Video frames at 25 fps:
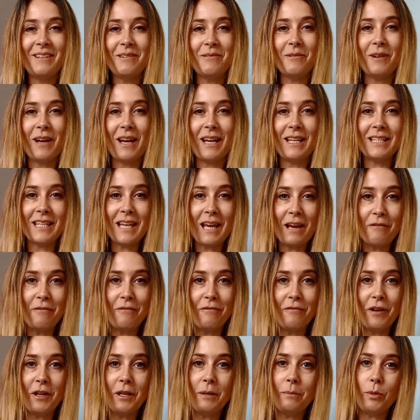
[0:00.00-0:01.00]
Right, have
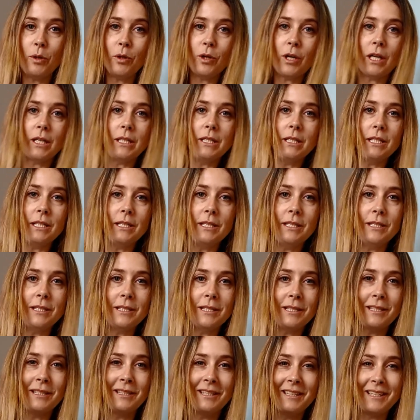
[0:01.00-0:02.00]
fun, book
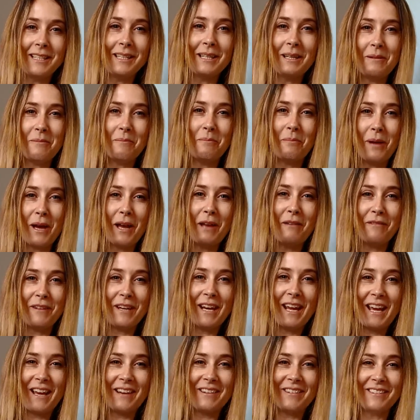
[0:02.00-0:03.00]
hunters. Bye for
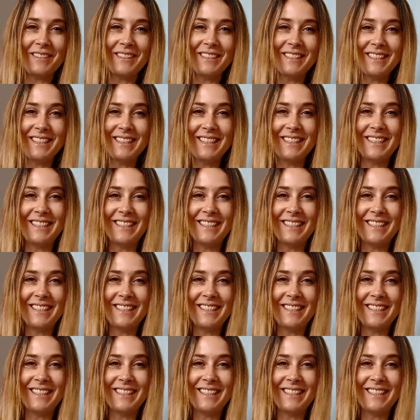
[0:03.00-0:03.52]
now.